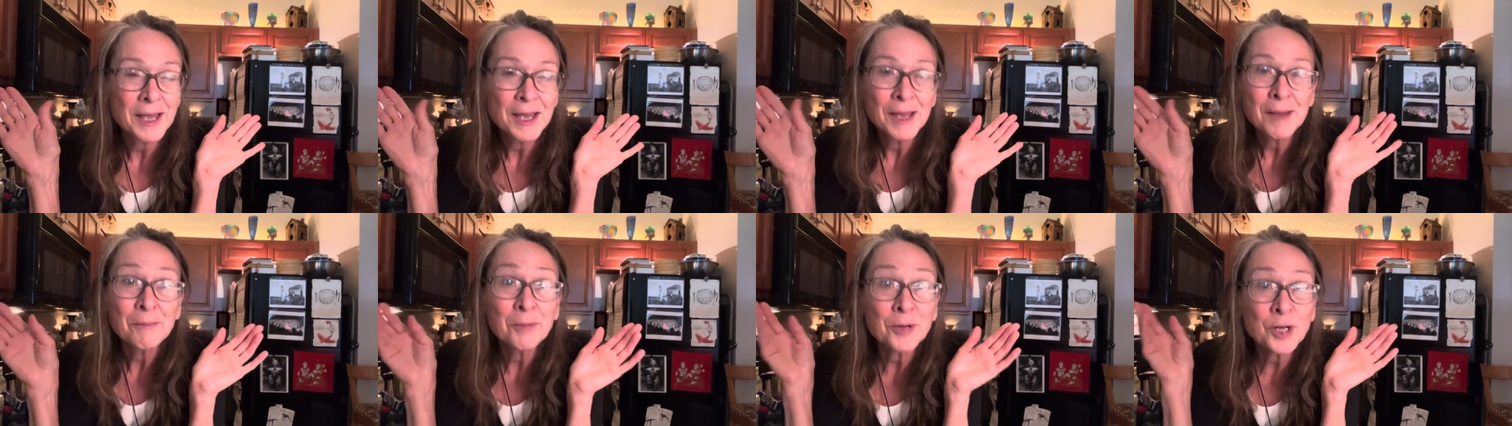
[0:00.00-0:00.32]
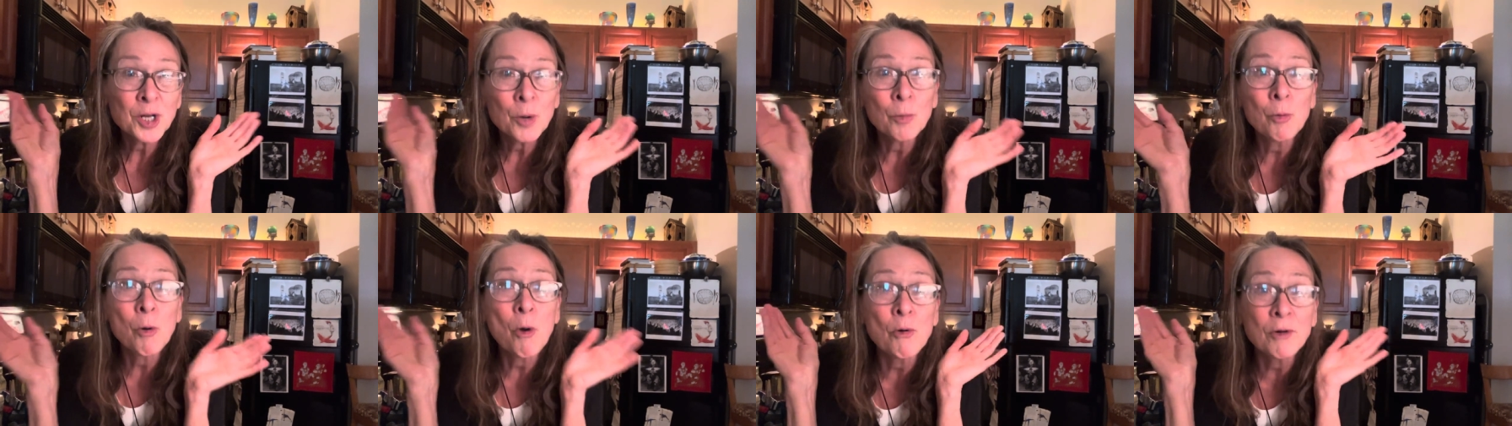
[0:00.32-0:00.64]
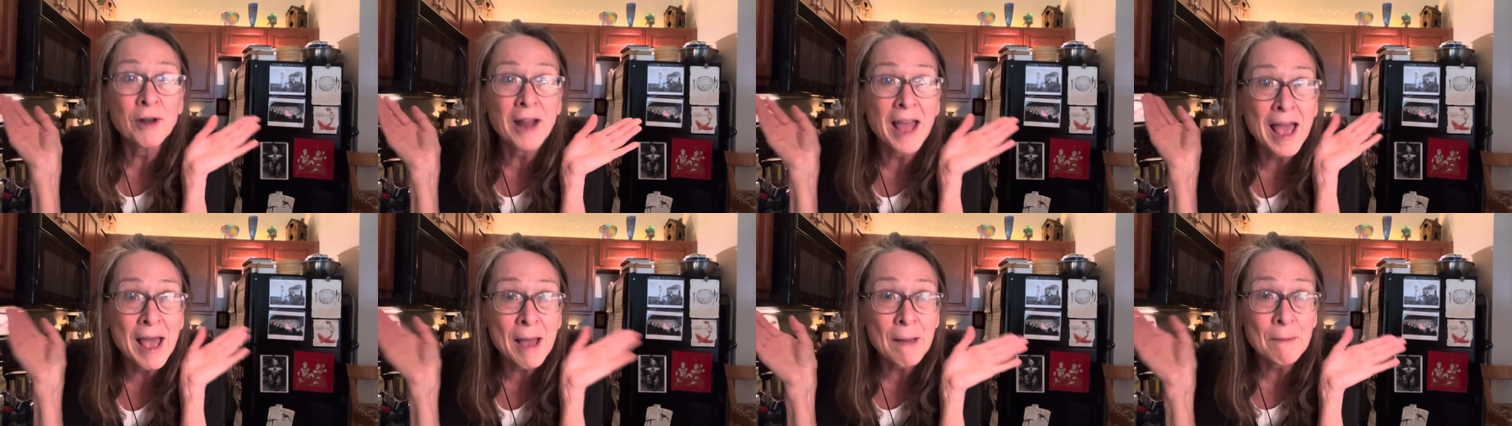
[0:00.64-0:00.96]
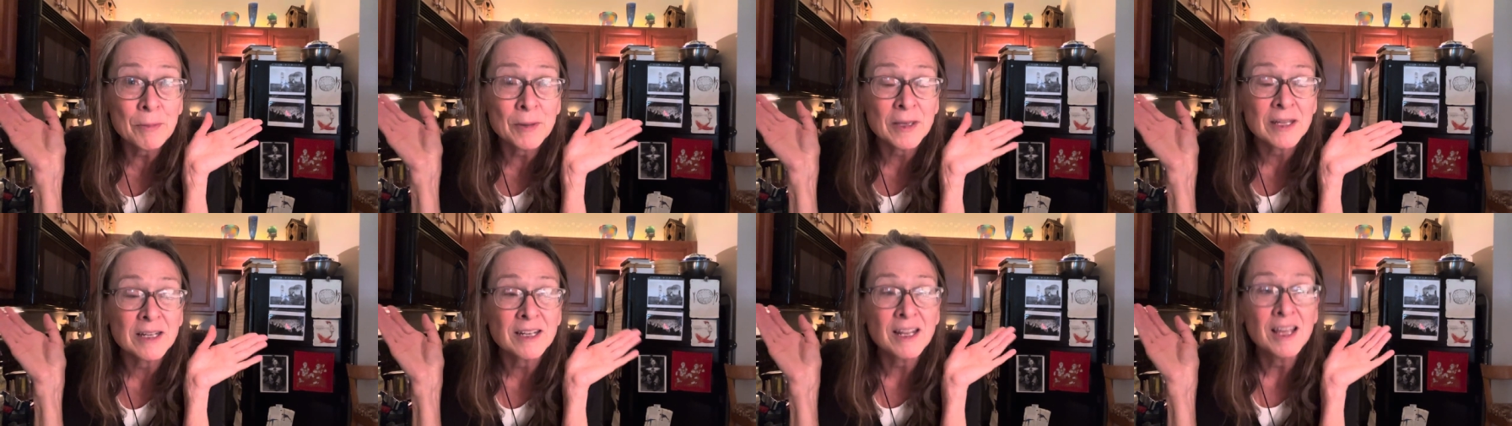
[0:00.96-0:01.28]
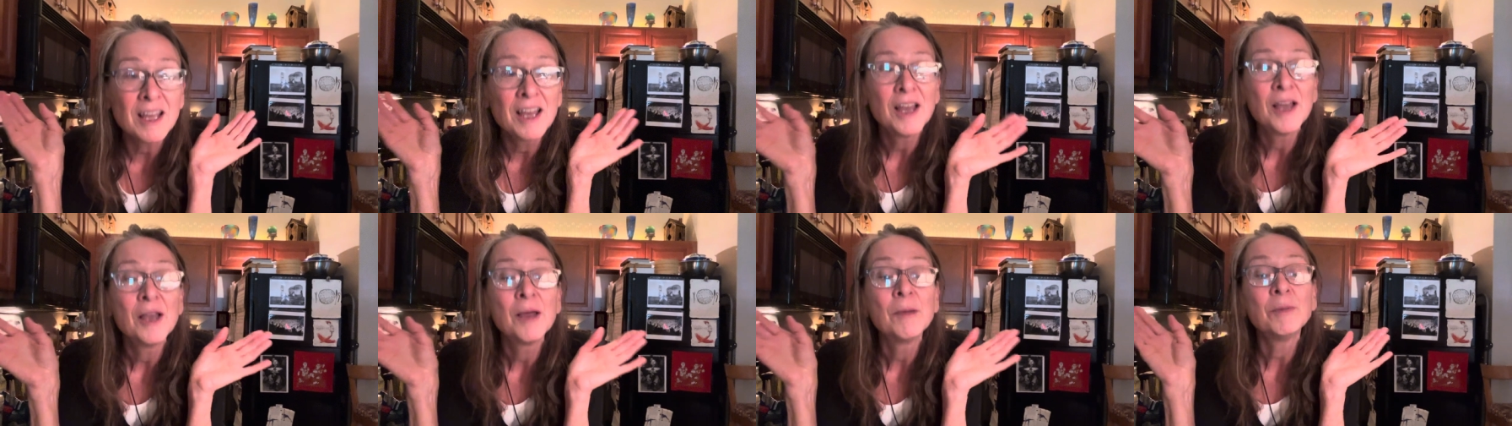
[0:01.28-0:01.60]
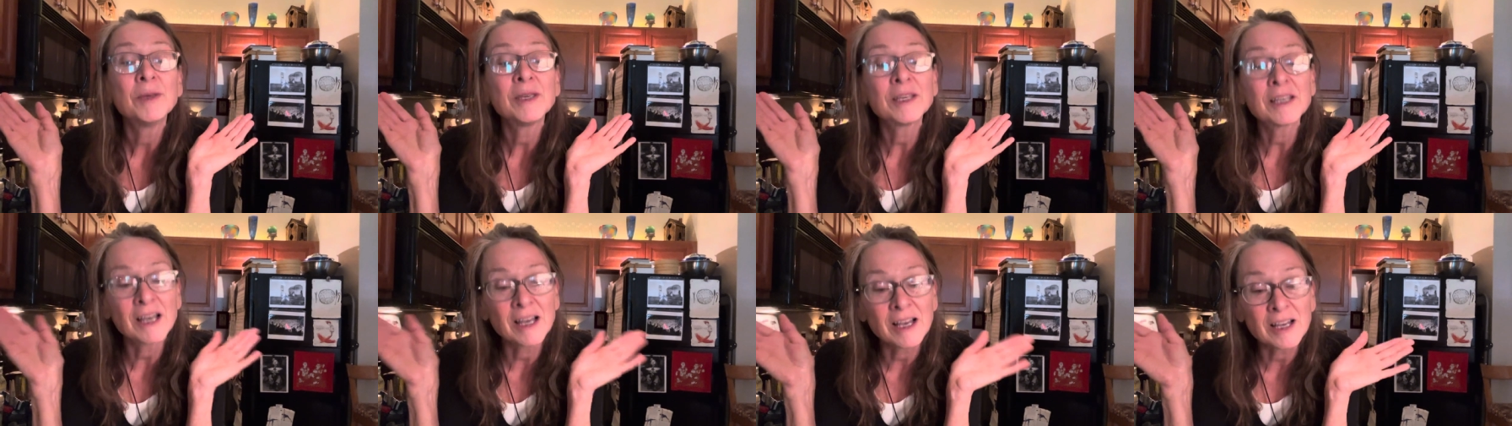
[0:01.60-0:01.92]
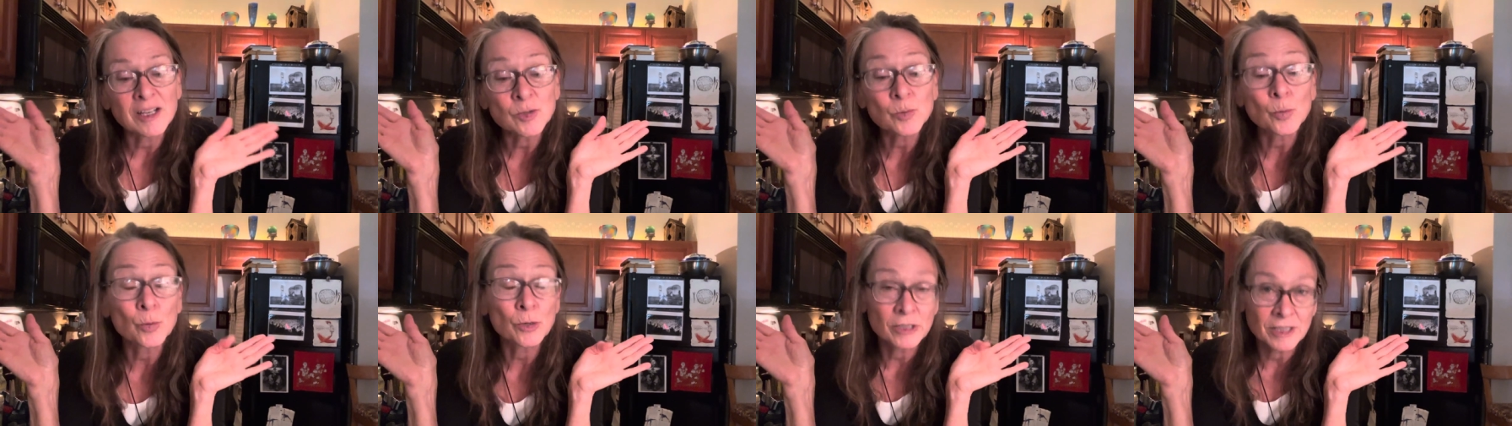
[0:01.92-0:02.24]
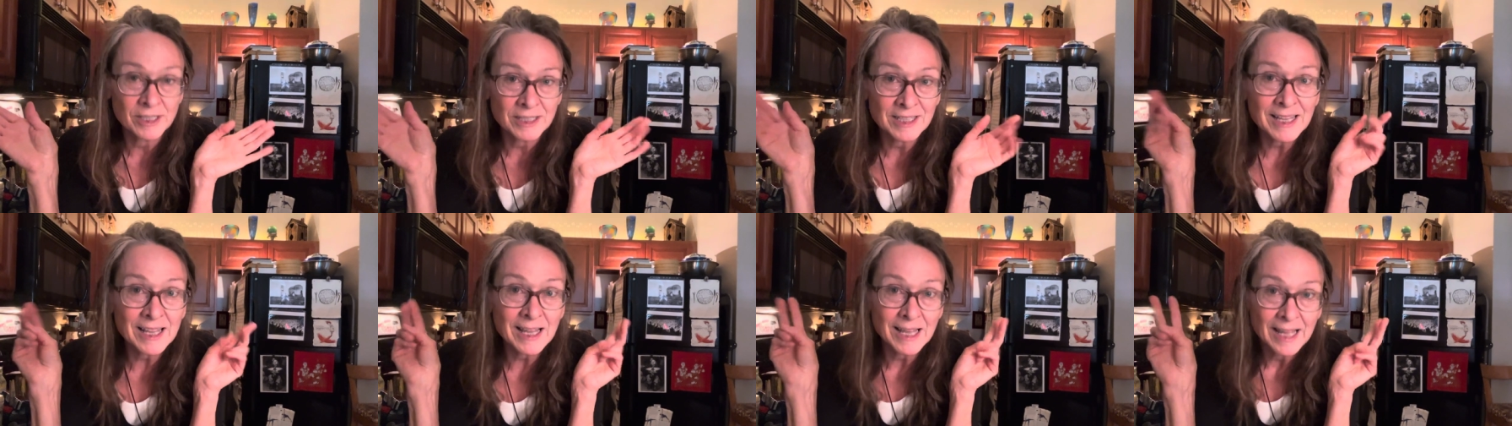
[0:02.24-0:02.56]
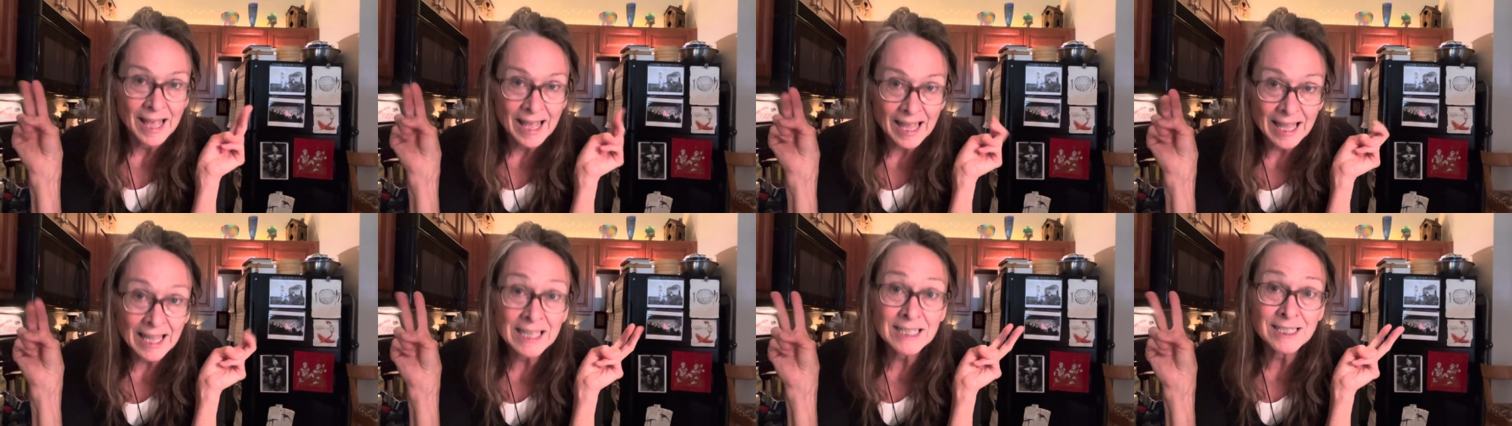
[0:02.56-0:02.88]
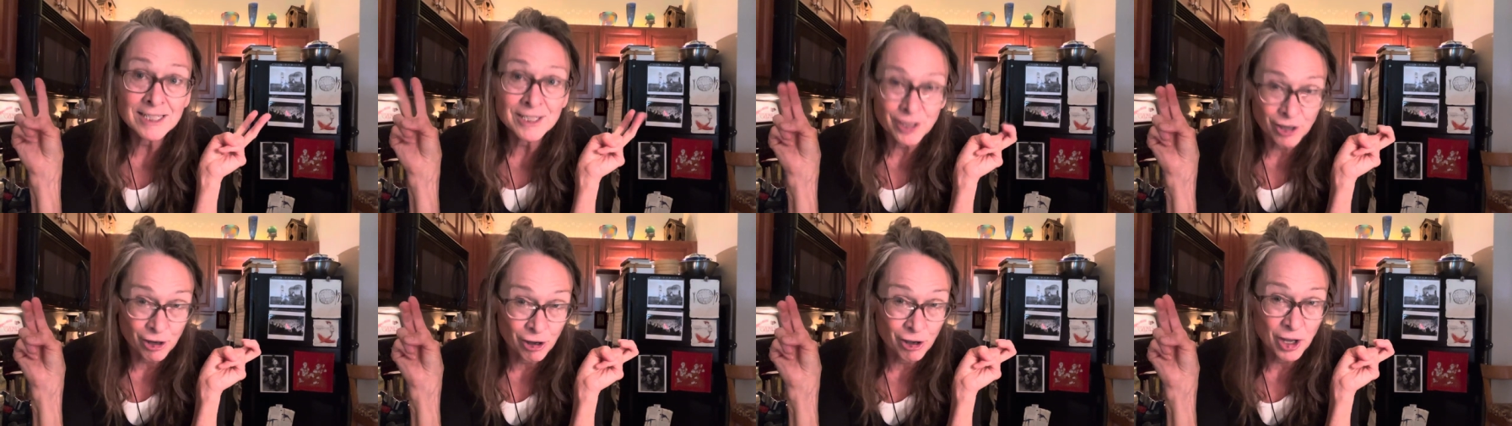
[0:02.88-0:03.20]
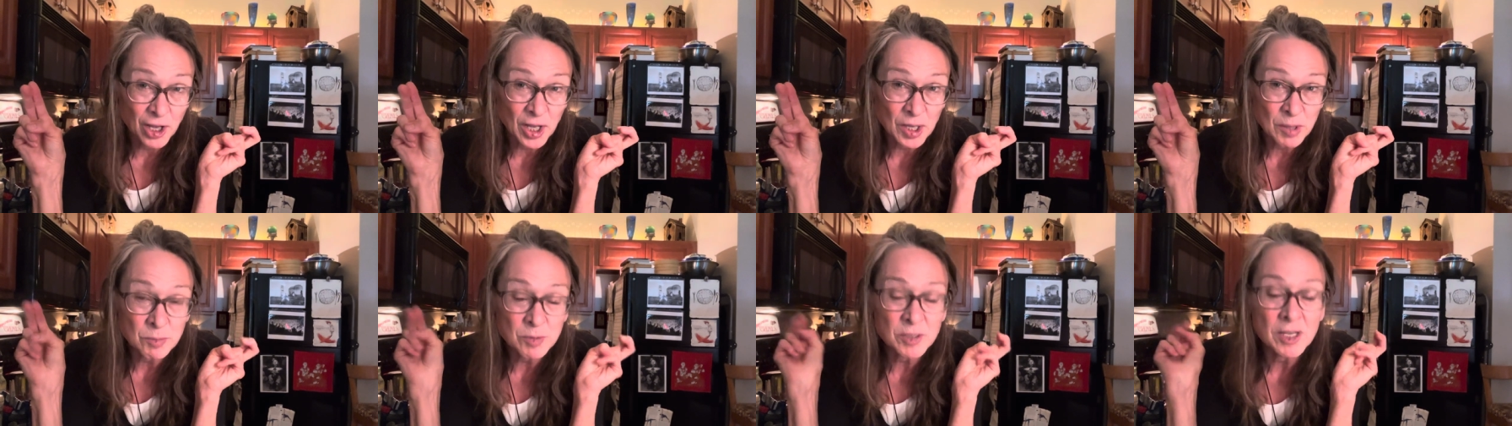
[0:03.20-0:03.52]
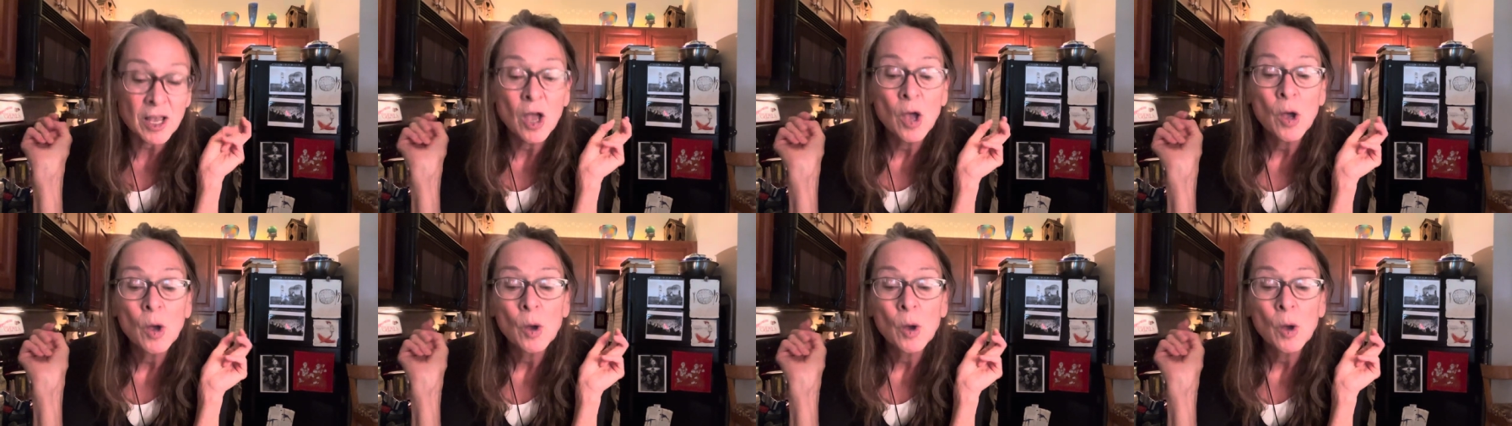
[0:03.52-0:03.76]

But it won't happen because we're in the end times,